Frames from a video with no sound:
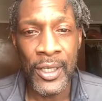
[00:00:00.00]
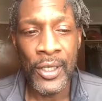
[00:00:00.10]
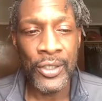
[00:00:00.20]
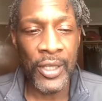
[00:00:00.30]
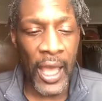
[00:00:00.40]

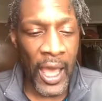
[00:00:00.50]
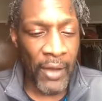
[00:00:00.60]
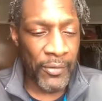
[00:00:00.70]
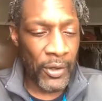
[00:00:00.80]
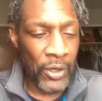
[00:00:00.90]
should have
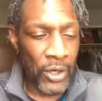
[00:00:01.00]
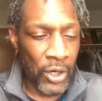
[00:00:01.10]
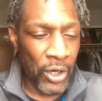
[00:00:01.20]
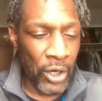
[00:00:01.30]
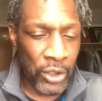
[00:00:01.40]

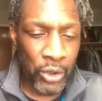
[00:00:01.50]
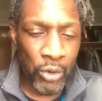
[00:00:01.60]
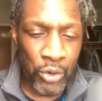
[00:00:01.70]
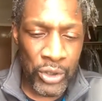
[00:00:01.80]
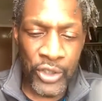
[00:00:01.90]
a
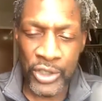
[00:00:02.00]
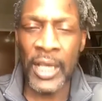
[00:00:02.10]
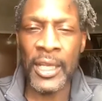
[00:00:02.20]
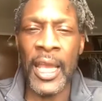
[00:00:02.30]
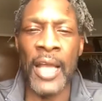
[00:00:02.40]
little, just
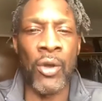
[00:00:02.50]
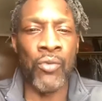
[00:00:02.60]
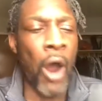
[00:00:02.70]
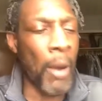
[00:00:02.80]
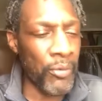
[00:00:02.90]
like they got the
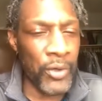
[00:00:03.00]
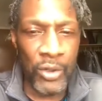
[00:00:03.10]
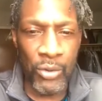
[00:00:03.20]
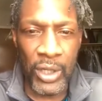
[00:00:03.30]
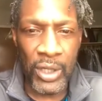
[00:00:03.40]
robbery
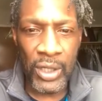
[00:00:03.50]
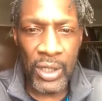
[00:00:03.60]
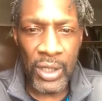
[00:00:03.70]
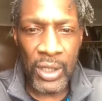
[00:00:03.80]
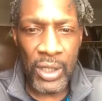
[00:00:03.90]
unit,
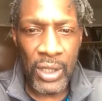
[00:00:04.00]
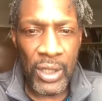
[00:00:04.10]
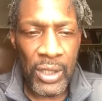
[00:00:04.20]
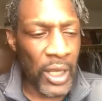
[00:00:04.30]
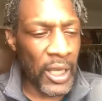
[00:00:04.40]

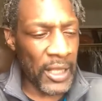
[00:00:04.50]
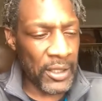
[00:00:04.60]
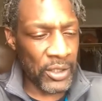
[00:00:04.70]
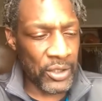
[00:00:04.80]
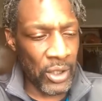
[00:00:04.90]
they got
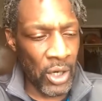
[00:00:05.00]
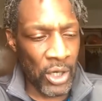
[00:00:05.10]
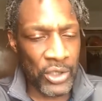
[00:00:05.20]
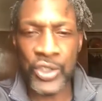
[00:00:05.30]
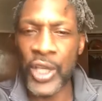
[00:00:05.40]
the
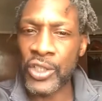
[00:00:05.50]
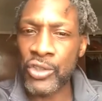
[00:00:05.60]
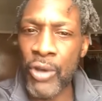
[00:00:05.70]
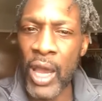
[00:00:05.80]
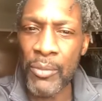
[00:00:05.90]
uh, sex
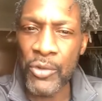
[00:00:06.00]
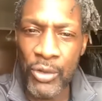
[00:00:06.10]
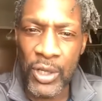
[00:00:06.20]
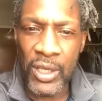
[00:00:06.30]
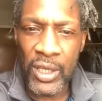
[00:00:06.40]
crime
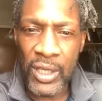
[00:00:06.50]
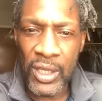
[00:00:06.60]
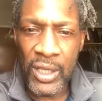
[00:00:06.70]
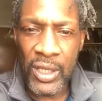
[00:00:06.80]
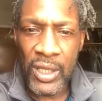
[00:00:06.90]
unit,
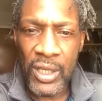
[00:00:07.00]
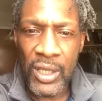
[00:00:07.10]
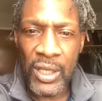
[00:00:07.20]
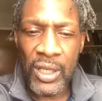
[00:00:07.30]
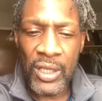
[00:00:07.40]

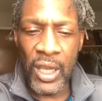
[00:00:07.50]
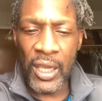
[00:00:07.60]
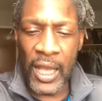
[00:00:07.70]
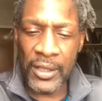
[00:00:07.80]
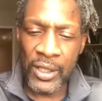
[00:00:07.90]
they
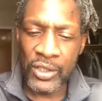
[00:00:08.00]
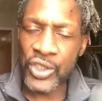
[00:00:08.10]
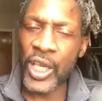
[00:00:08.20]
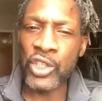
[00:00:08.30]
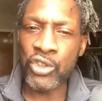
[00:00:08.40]
got the
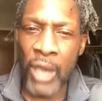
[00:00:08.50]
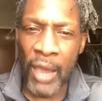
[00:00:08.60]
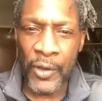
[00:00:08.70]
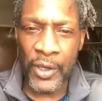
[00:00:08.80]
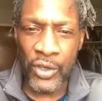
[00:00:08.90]
sex
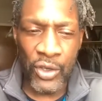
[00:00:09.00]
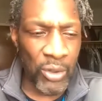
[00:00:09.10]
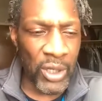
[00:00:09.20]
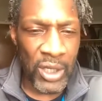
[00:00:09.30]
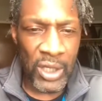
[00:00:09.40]
trafficking
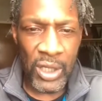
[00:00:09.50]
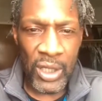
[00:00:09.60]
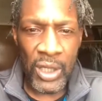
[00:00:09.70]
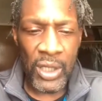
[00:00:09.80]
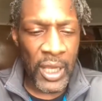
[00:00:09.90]
unit,
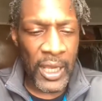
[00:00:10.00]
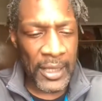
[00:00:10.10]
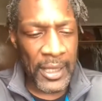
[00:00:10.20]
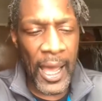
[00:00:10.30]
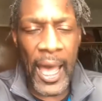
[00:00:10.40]
they
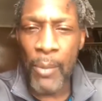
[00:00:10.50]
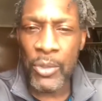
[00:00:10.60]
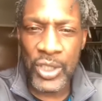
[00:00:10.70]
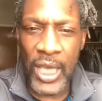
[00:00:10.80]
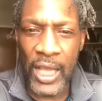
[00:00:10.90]
got the
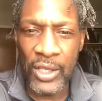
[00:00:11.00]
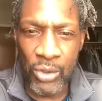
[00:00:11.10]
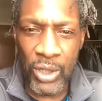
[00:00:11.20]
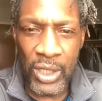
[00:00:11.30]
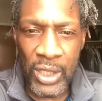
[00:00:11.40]
homicide
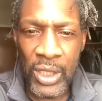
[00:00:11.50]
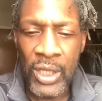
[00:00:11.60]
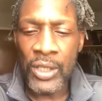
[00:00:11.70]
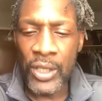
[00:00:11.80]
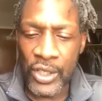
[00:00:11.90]
unit.
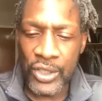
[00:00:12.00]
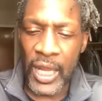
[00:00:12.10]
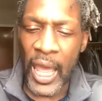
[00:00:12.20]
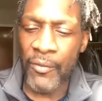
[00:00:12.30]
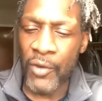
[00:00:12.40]
They should
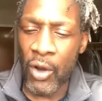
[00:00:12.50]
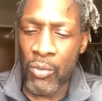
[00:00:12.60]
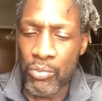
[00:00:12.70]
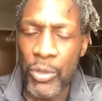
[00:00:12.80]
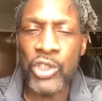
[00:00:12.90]
have a
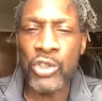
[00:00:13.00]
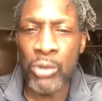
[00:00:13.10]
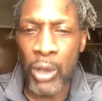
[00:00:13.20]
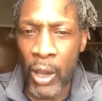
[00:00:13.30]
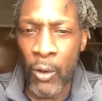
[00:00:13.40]
mental
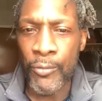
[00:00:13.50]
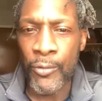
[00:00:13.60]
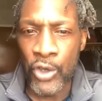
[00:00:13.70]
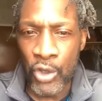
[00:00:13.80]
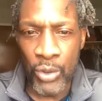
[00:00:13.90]
health
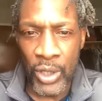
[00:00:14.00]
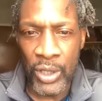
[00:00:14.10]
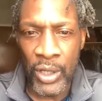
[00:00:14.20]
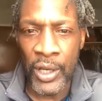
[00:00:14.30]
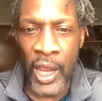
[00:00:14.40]
unit
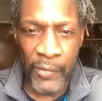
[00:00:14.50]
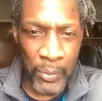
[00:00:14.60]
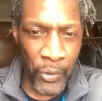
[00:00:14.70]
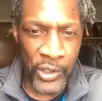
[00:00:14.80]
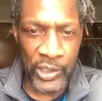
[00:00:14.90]
in every
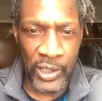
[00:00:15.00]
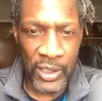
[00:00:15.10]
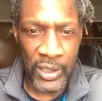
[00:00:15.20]
precinct.